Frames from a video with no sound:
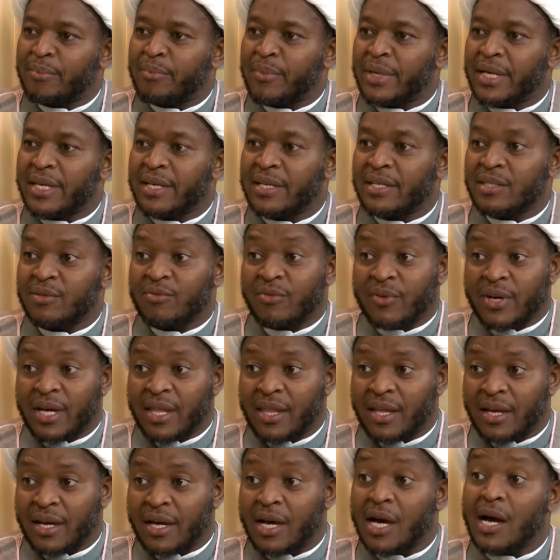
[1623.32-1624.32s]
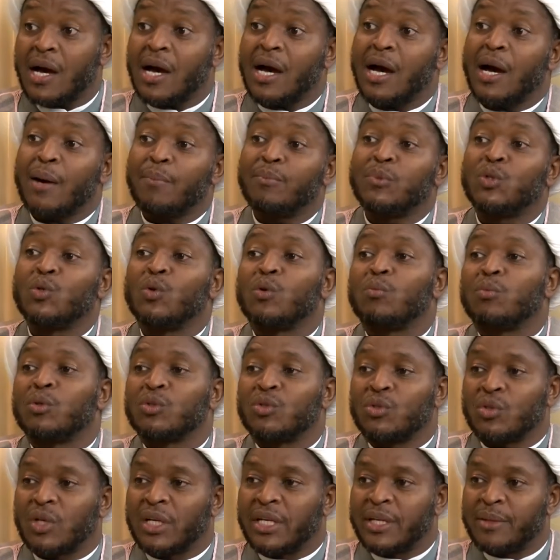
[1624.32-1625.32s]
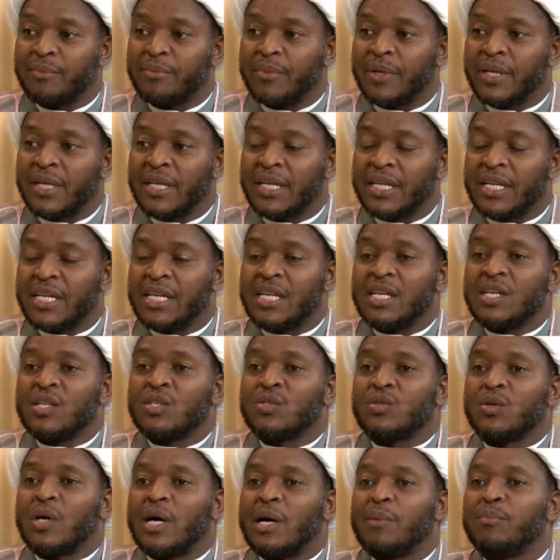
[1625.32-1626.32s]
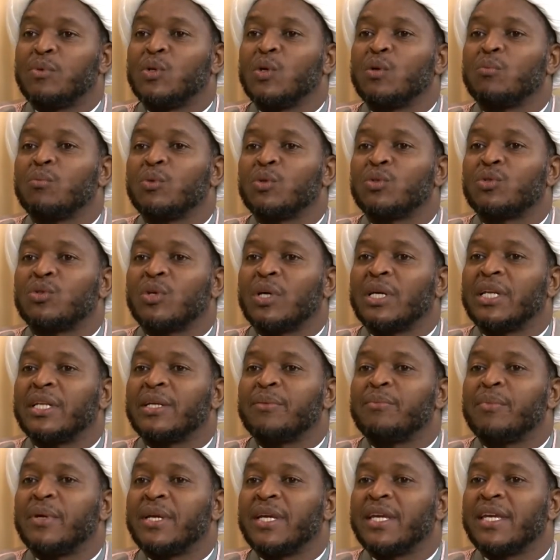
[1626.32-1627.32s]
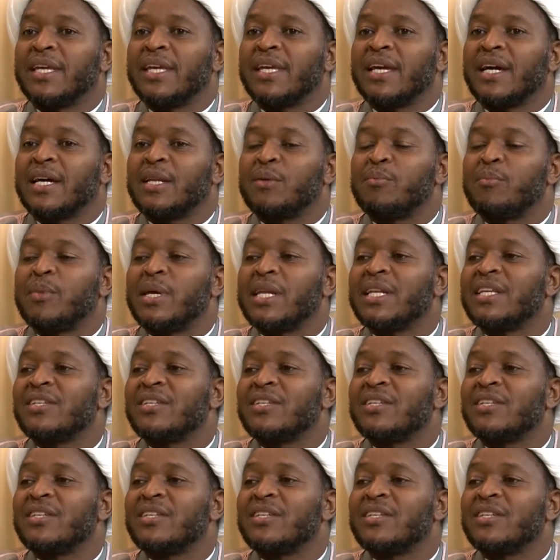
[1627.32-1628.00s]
by his father, Abdul Muttalib. So Abdul Muttalib, he had many